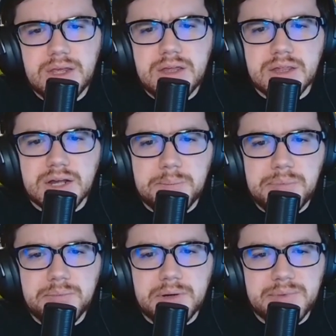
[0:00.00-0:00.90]
A
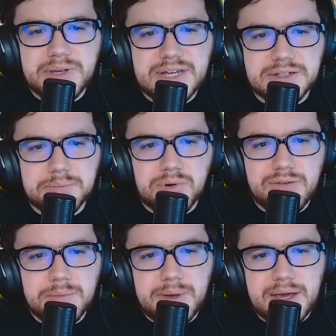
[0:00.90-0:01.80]
couple above me has a
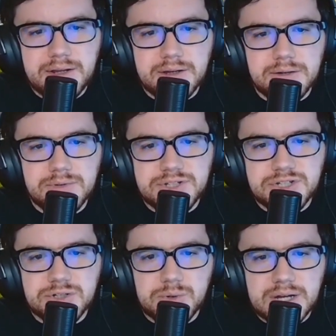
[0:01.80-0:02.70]
private patio, which is
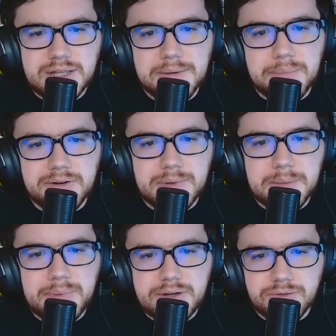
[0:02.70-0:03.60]
directly above my
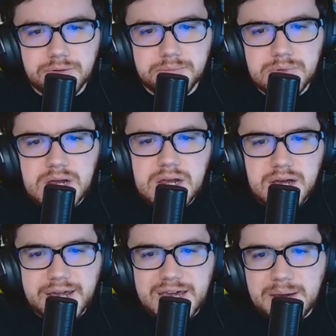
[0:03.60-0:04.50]
bedroom.
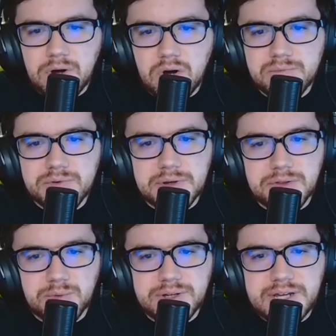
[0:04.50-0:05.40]
I came home from a
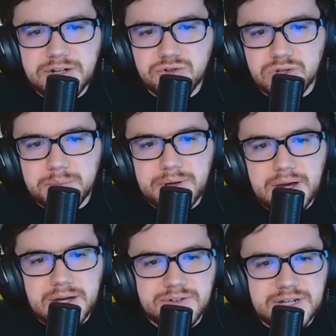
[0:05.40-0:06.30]
3-day trip
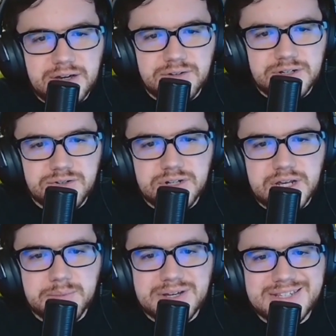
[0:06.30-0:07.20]
out of town yesterday,
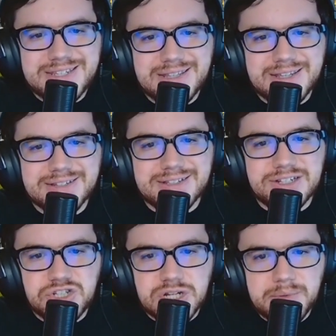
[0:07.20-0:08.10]
and my ceiling is
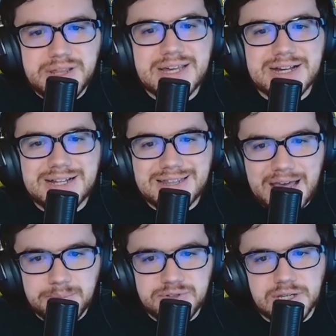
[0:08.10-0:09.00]
legitimately
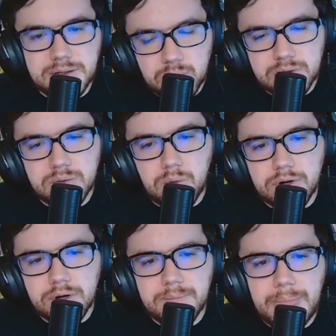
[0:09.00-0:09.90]
collapsing in one
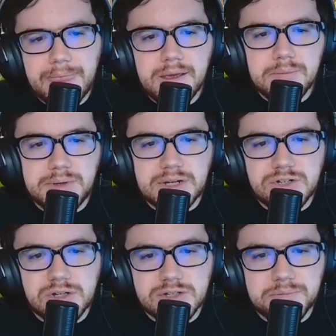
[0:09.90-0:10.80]
corner. Big
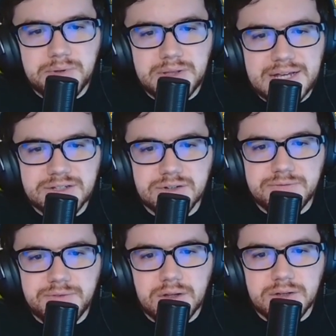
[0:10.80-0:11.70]
chunks of plaster had
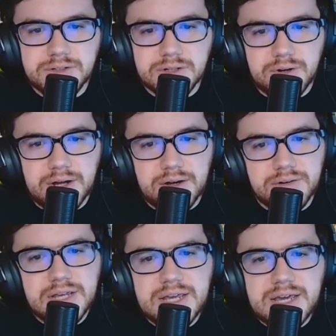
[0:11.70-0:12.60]
fallen to the ground,
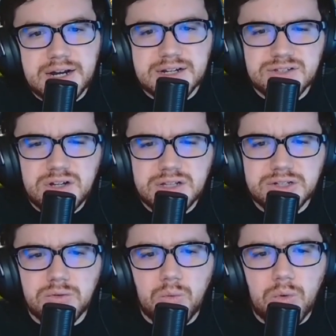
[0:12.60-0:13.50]
and I saw a
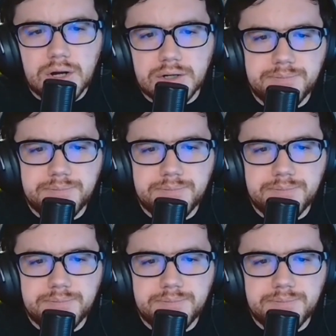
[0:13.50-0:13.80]
little water.